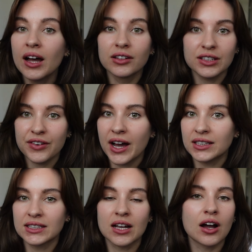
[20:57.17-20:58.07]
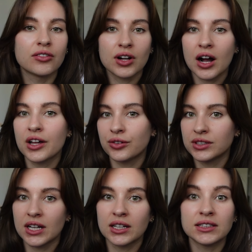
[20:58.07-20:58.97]
Healthy fats like
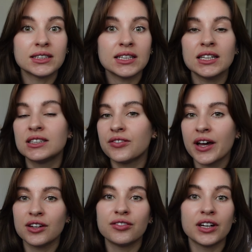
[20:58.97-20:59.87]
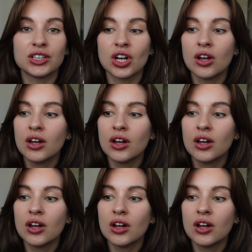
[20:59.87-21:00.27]
avocados, nuts, seeds, fatty fish,